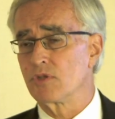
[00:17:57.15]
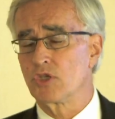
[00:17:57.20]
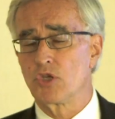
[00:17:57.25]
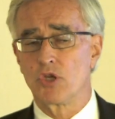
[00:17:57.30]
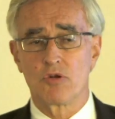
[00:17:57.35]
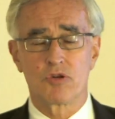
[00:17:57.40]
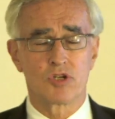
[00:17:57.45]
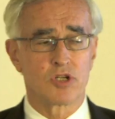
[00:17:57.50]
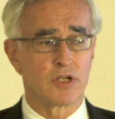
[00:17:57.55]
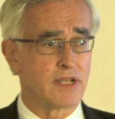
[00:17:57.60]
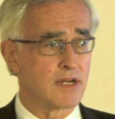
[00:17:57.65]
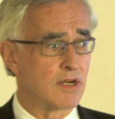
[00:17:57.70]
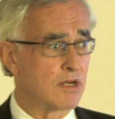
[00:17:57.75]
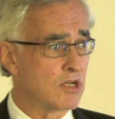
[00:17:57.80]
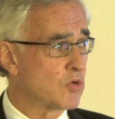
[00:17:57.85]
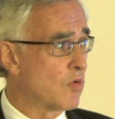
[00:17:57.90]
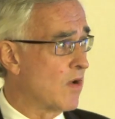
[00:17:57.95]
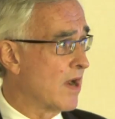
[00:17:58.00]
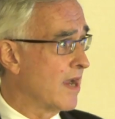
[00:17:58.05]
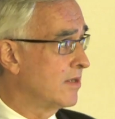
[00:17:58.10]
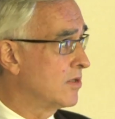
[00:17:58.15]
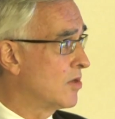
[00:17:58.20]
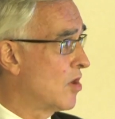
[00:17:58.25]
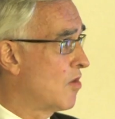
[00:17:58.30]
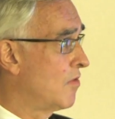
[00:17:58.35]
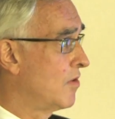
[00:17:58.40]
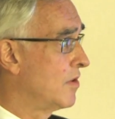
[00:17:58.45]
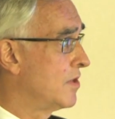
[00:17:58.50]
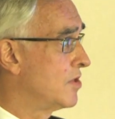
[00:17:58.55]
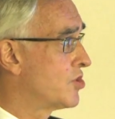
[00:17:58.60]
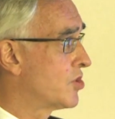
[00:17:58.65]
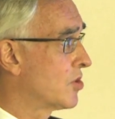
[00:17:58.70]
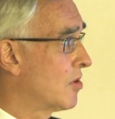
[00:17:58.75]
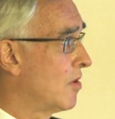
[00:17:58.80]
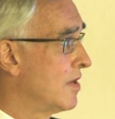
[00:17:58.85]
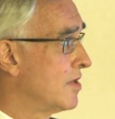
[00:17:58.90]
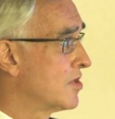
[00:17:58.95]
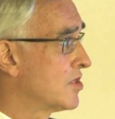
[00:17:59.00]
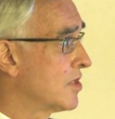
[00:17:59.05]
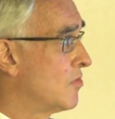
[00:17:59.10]
hugely intertwined over
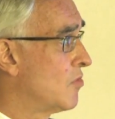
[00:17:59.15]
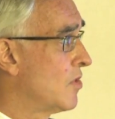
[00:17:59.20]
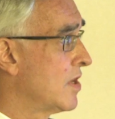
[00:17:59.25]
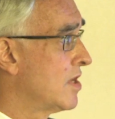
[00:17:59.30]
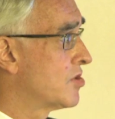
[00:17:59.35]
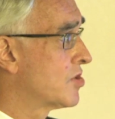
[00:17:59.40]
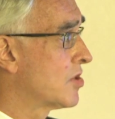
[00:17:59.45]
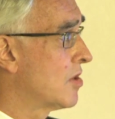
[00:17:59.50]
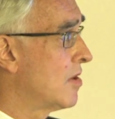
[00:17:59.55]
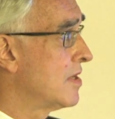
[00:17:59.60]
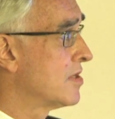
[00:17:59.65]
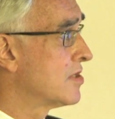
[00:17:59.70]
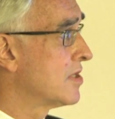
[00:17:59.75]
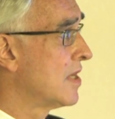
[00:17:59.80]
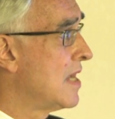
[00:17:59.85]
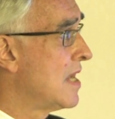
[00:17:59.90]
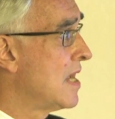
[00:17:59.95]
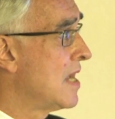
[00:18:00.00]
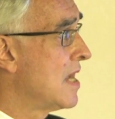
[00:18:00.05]
insurance and reinsurance.